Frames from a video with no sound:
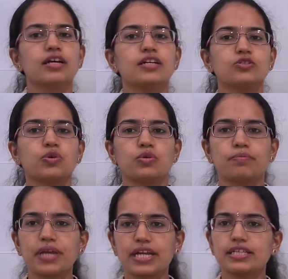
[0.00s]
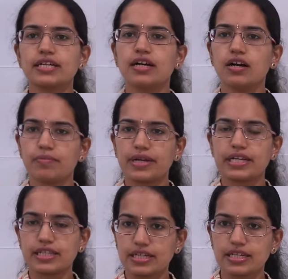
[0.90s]
So be it the government
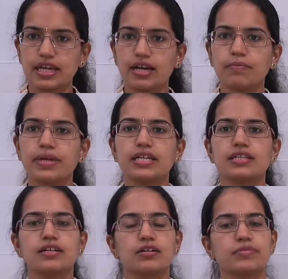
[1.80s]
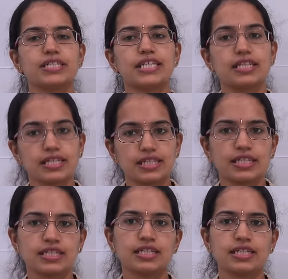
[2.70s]
in India, be it the government in any
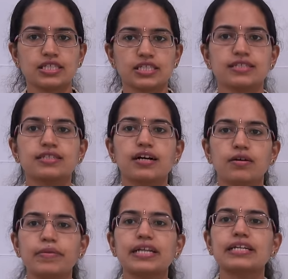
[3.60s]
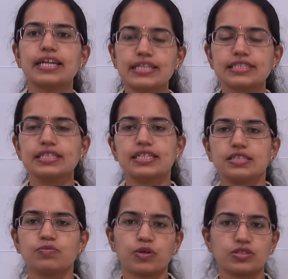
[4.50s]
other nation, government takes the
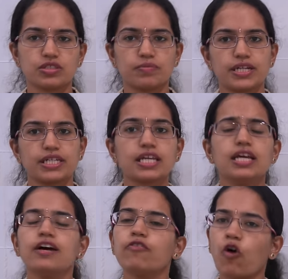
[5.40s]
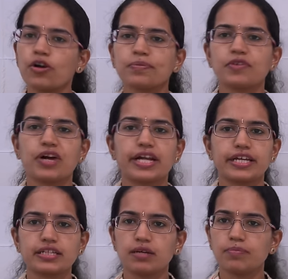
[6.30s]
responsibility for
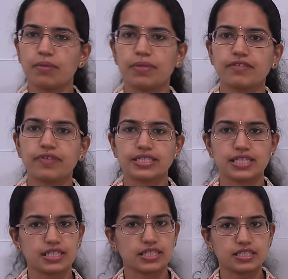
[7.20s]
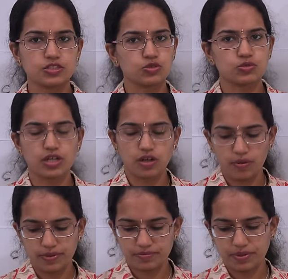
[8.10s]
providing the public facilities to the
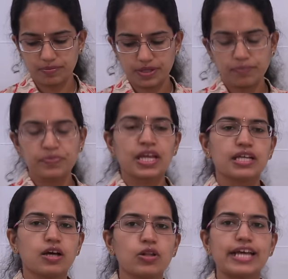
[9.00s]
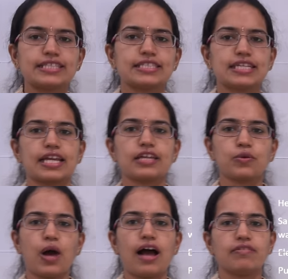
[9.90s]
common people. Now let's say you
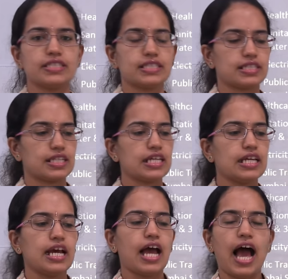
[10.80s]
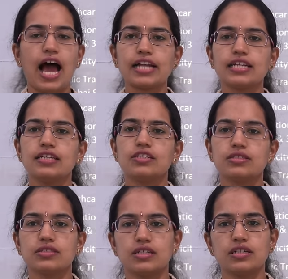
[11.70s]
have a city and
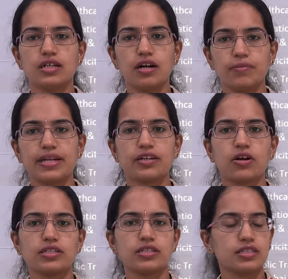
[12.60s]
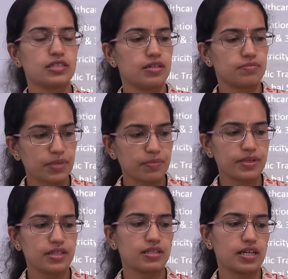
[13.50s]
the government or the
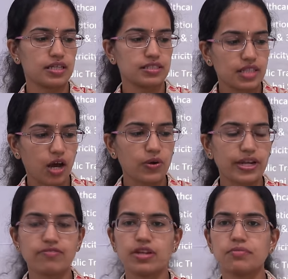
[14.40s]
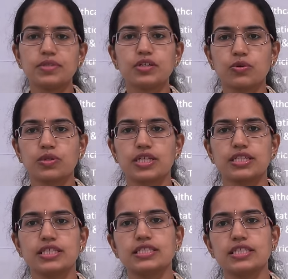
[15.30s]
people now develop the road in
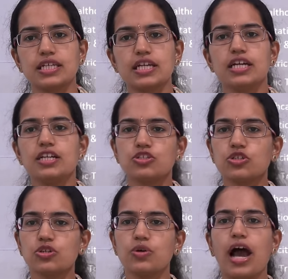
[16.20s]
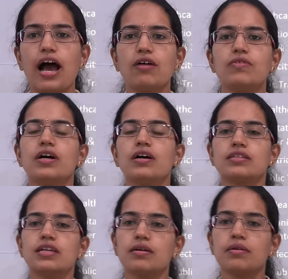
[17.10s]
the city. So you have
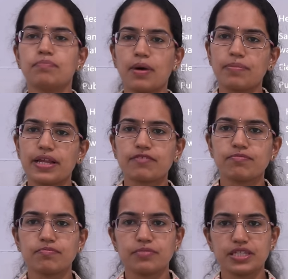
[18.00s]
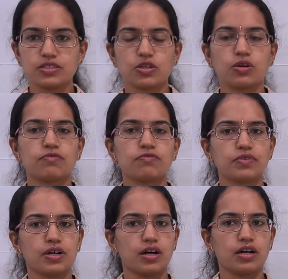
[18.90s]
the public means of
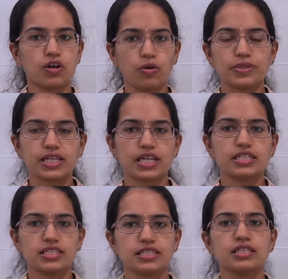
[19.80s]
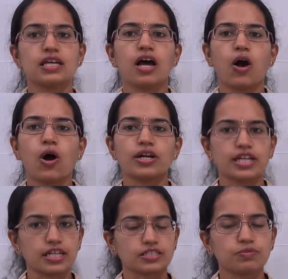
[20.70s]
communication or
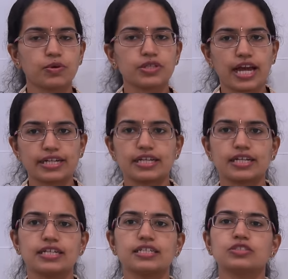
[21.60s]
transport that occur.